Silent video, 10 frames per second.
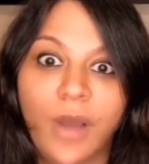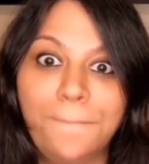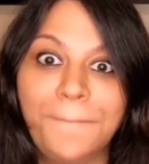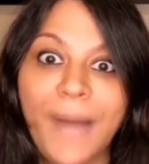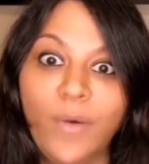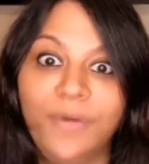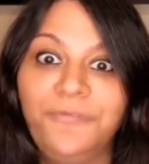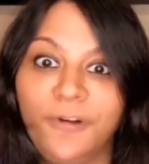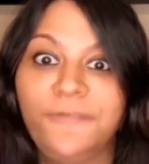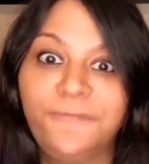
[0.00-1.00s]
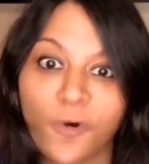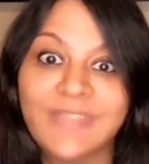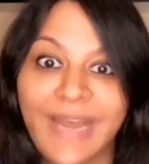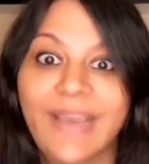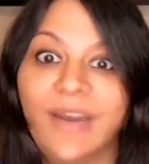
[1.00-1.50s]
powerful
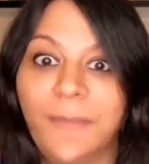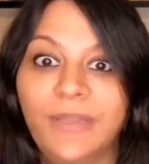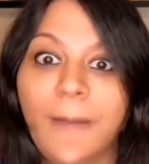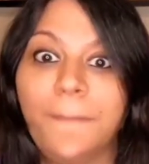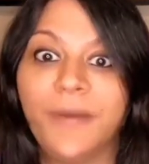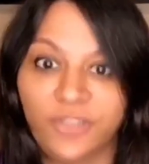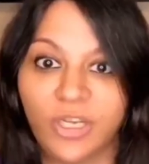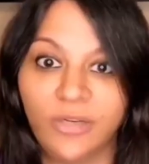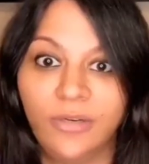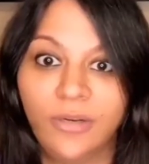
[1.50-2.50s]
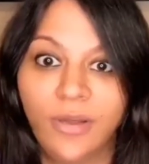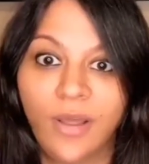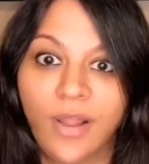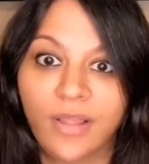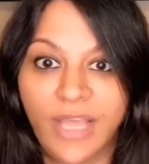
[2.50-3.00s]
force like an Amitabh Bachchan,
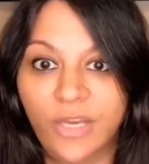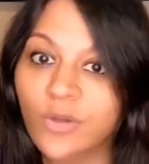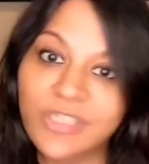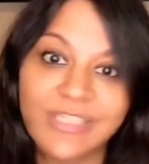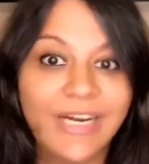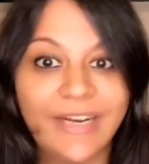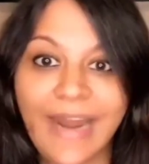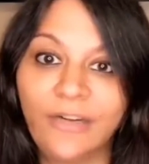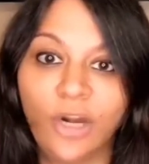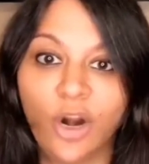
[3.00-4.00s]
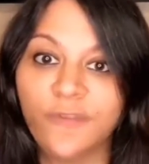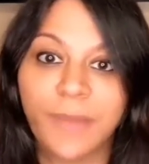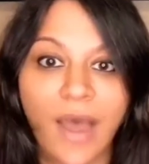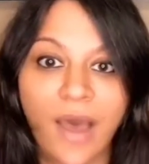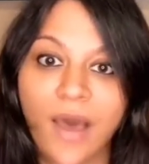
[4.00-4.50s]
then you'll just attract a lot of
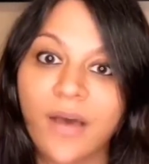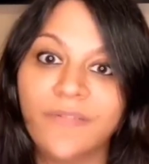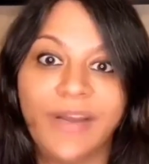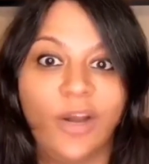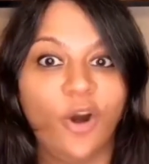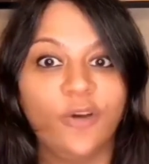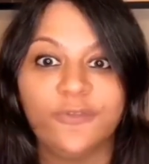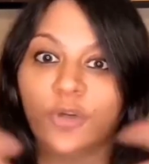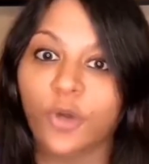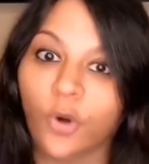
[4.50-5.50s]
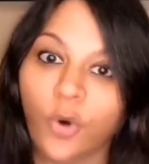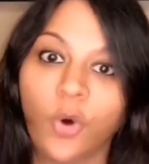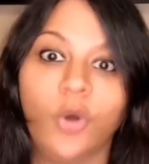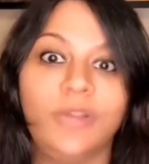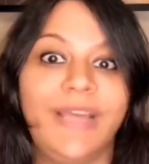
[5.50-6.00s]
bhav and a lot of
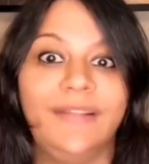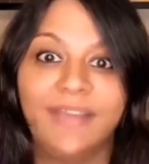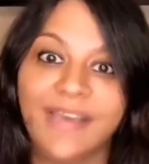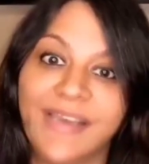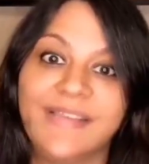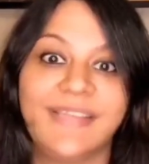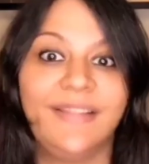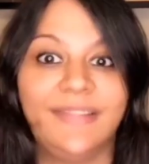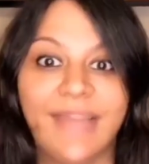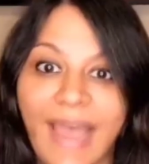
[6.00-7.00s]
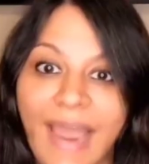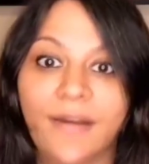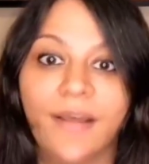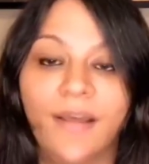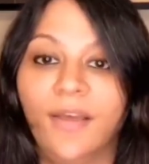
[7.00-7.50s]
growth and this and
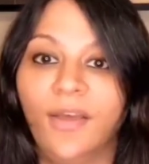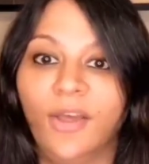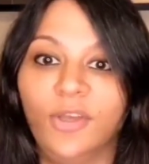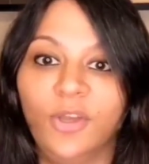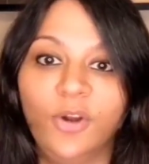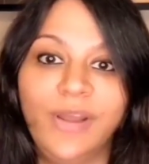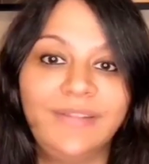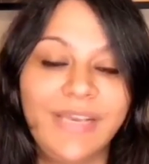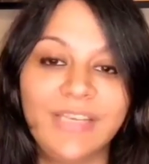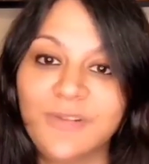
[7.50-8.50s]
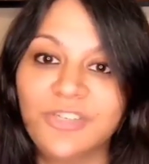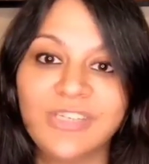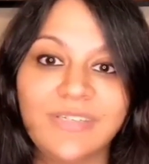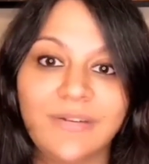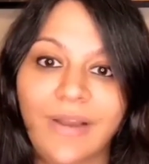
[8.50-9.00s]
that. You know, things will
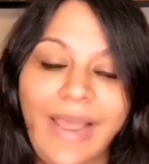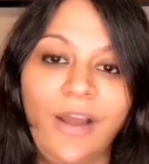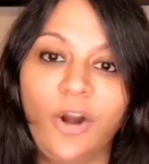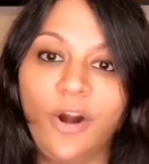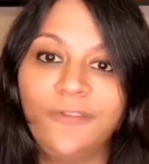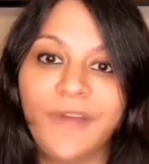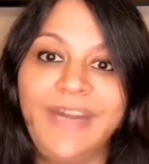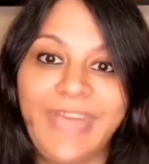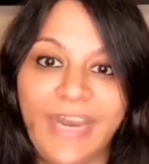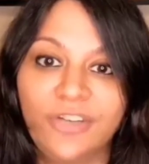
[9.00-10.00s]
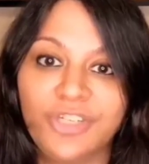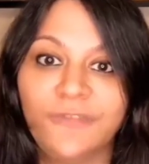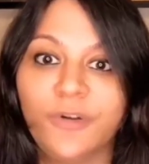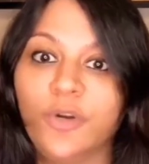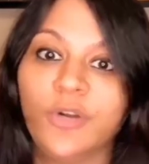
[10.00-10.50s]
just like a lot of attention
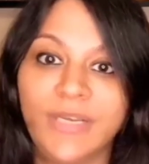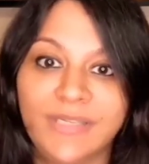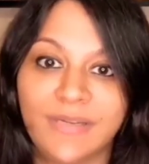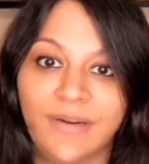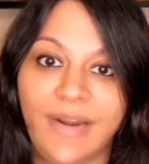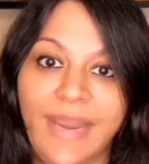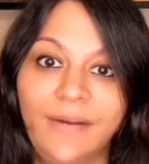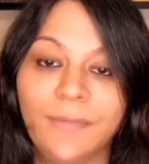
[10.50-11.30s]
for no reason, right?